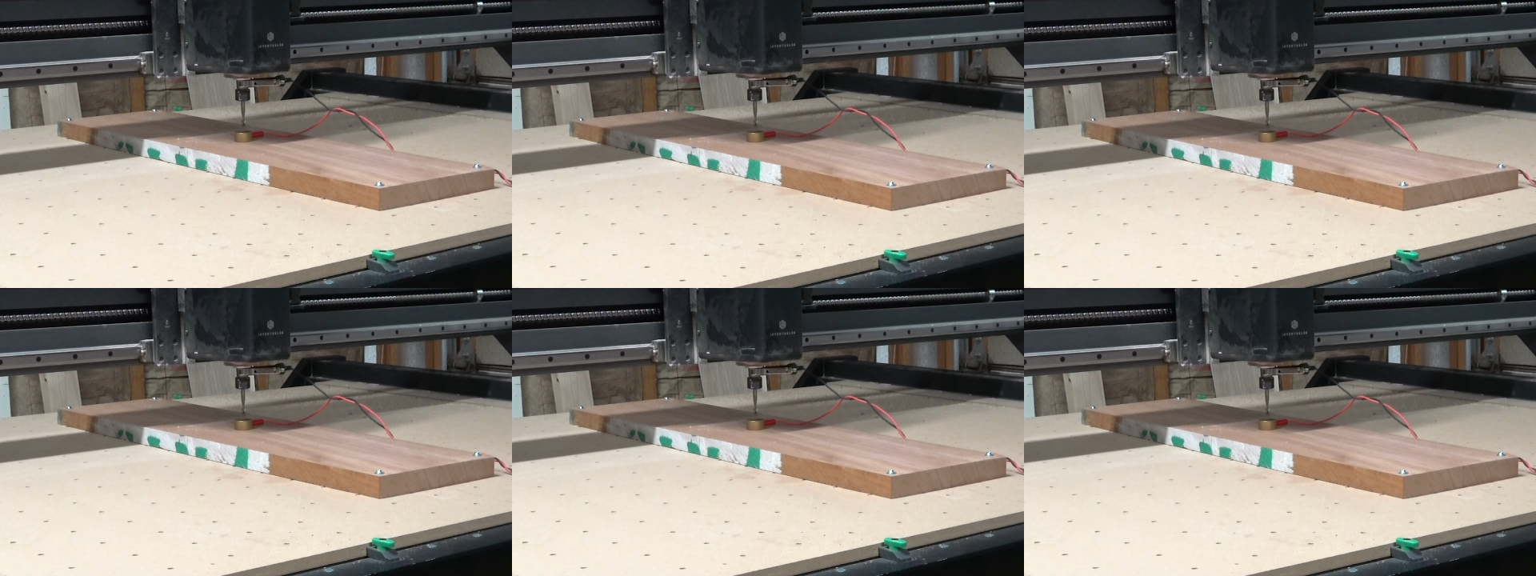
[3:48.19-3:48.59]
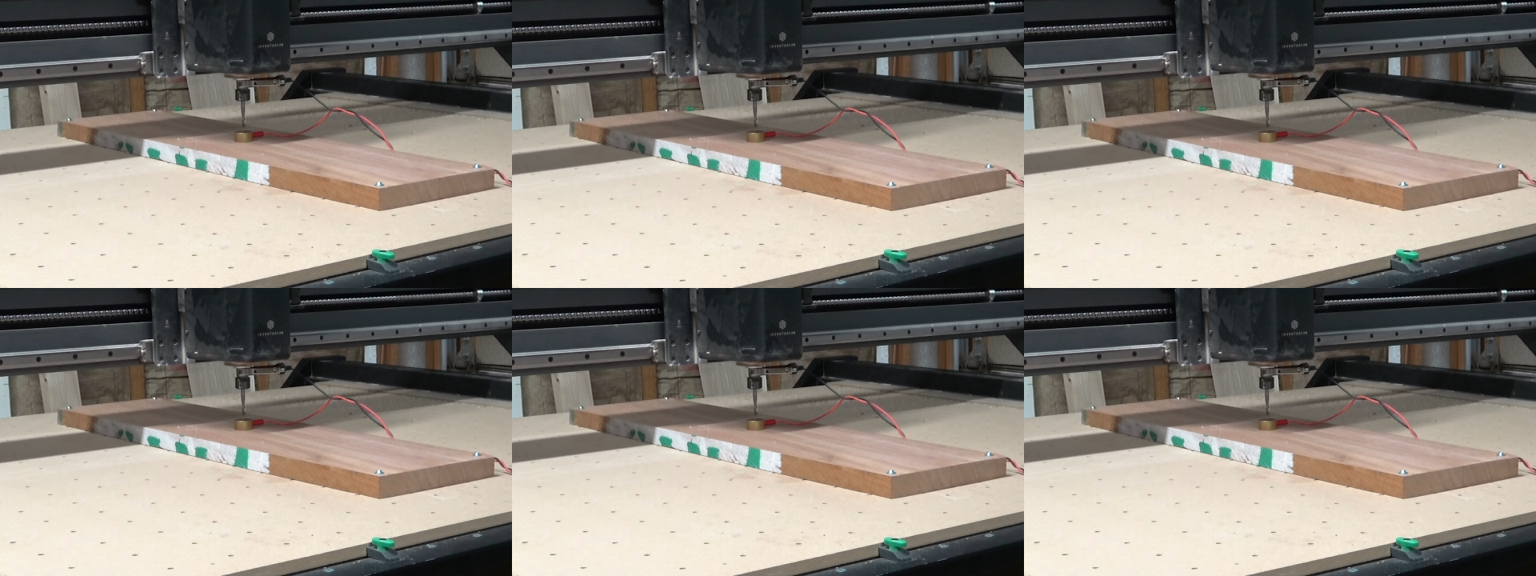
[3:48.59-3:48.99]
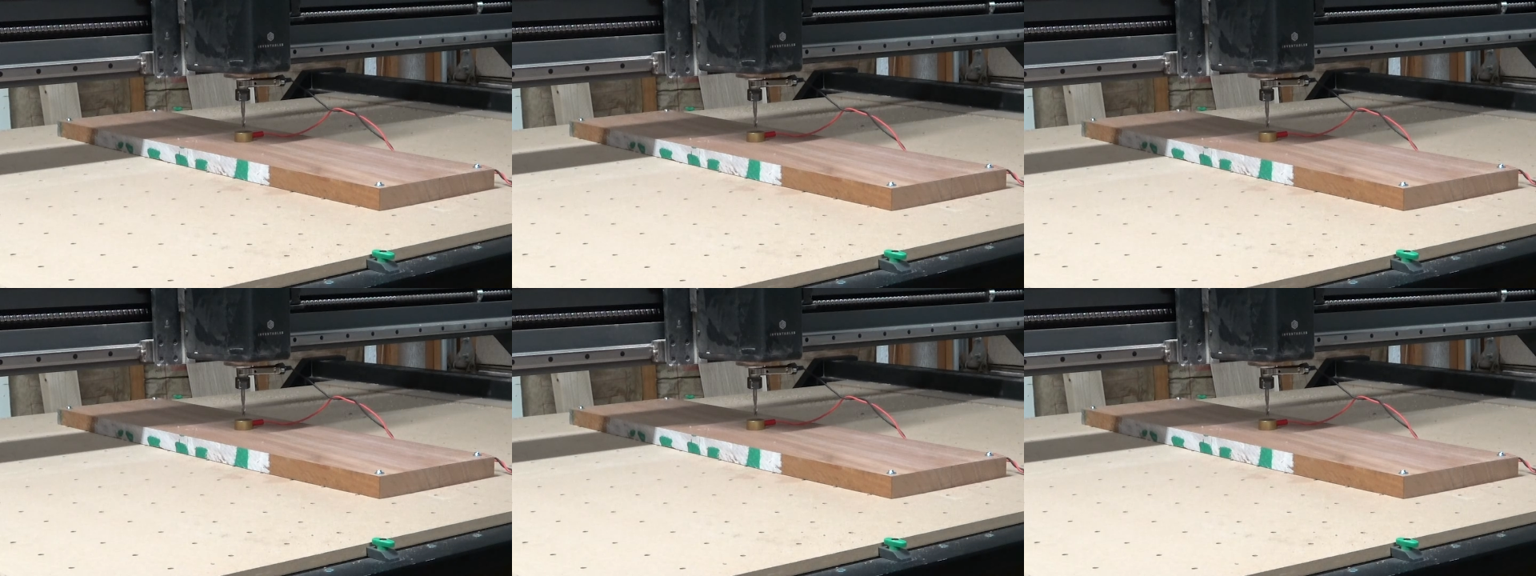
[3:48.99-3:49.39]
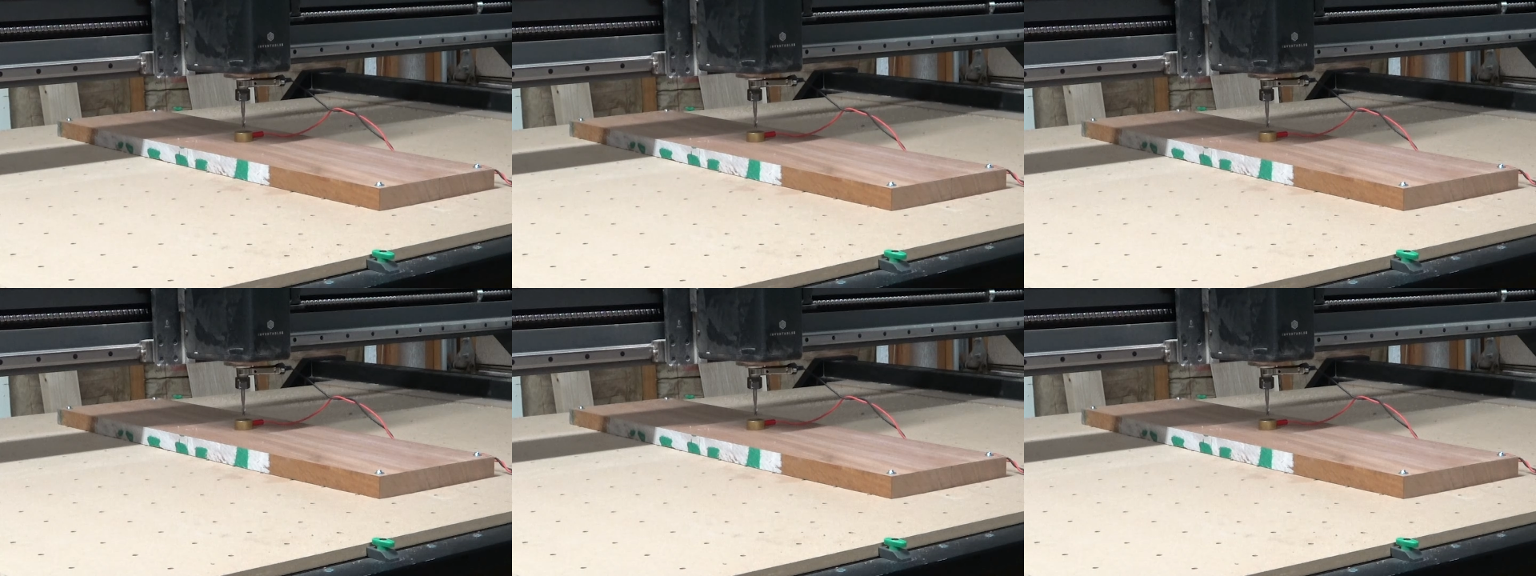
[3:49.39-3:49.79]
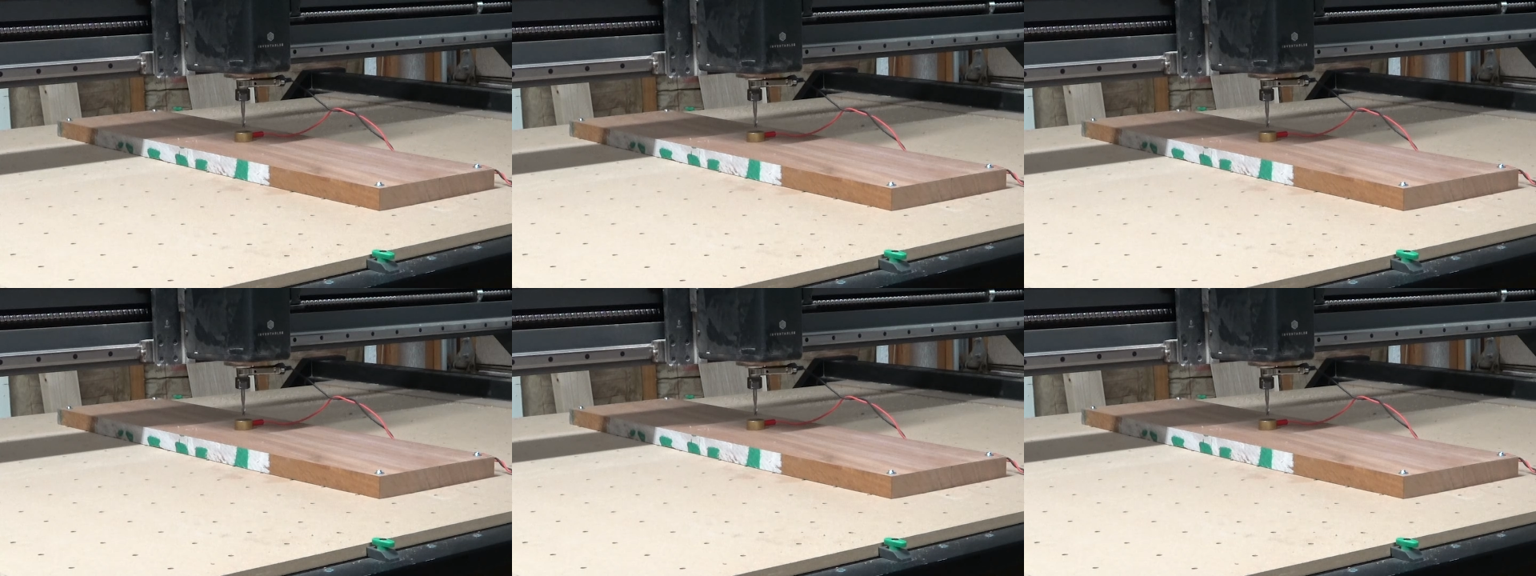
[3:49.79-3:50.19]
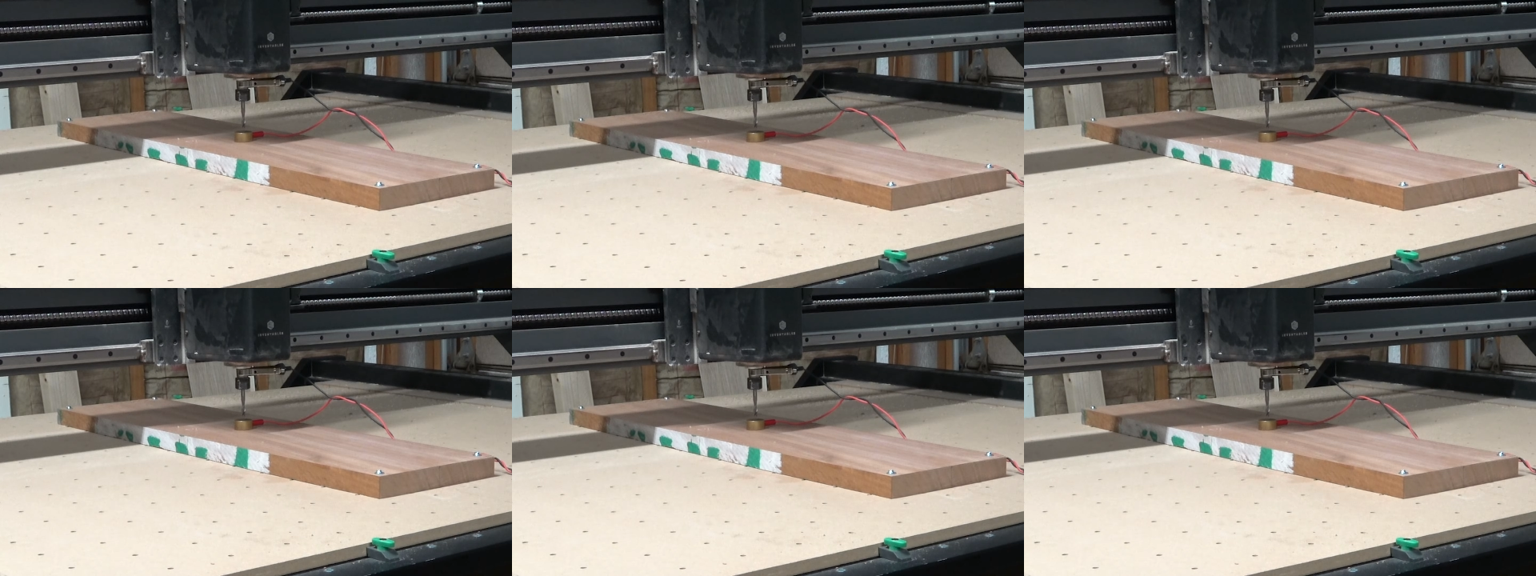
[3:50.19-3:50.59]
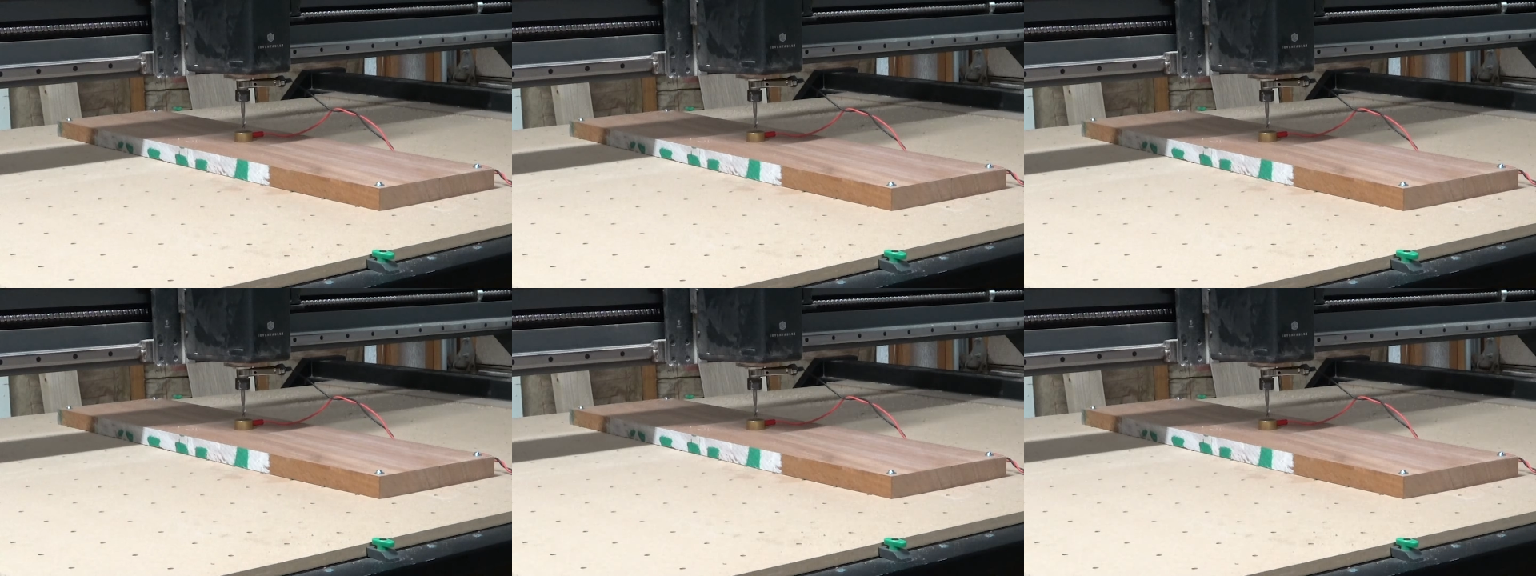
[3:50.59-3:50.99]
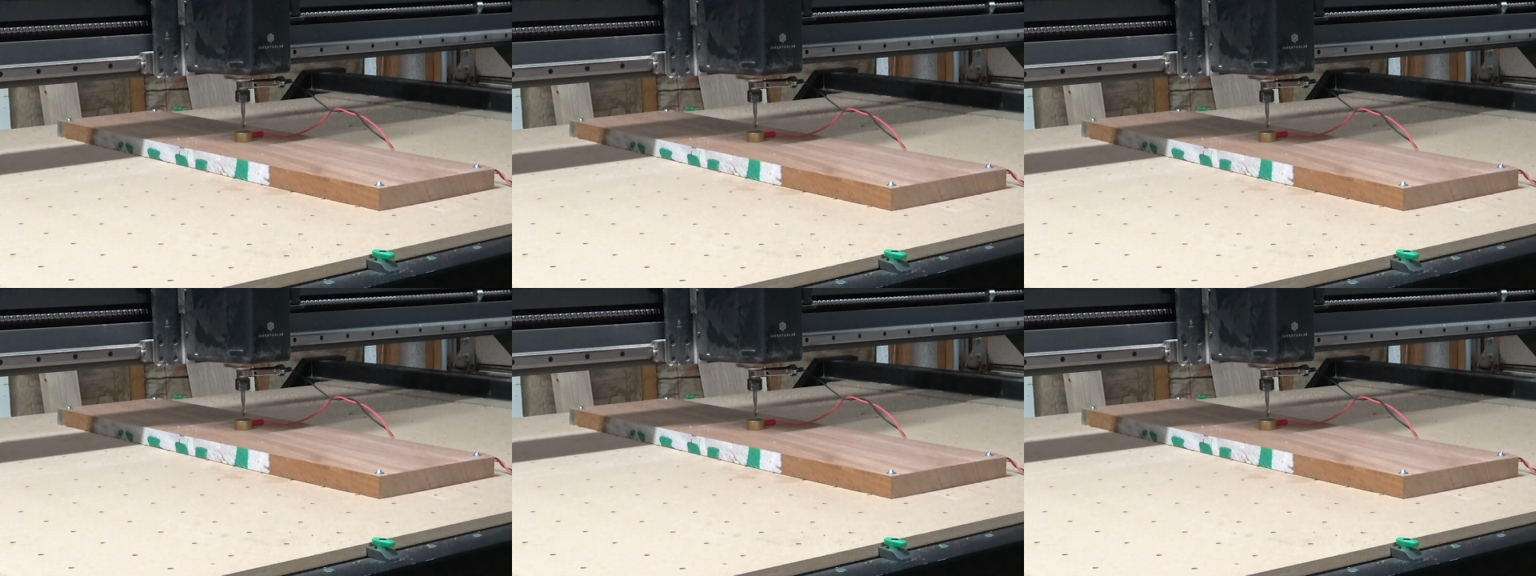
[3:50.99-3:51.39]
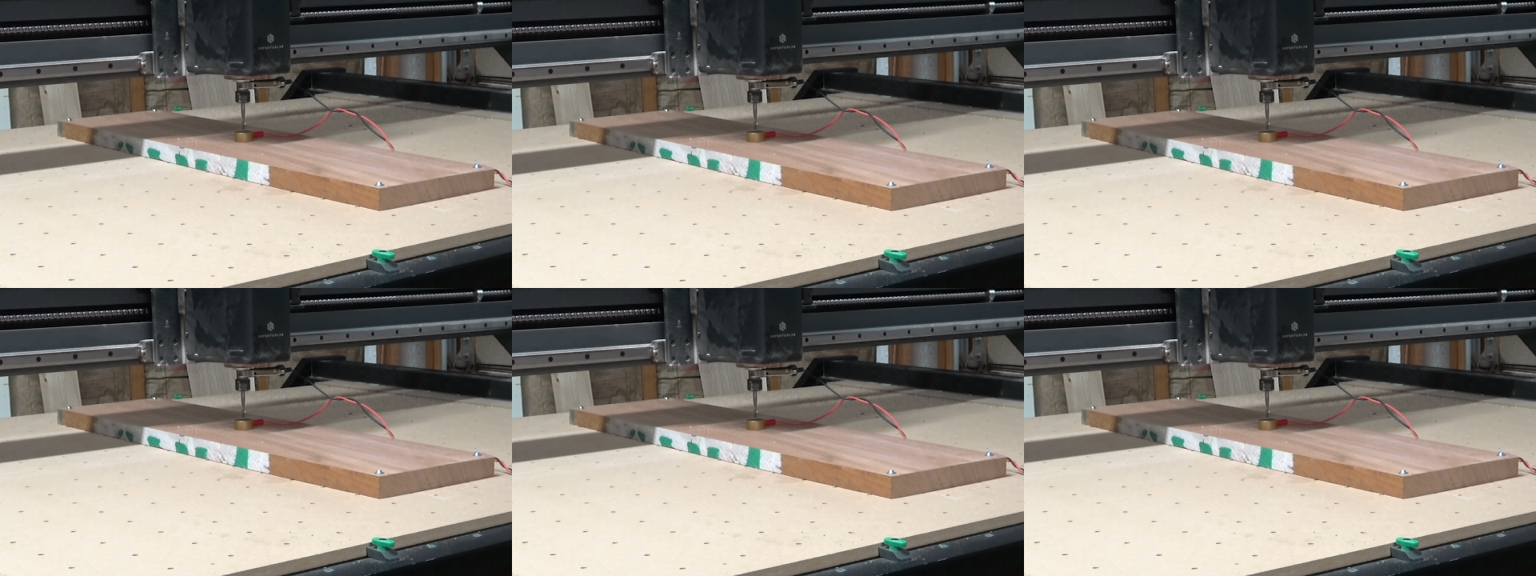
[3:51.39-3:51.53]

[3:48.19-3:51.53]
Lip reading: No face is visible, so there are no lips to read.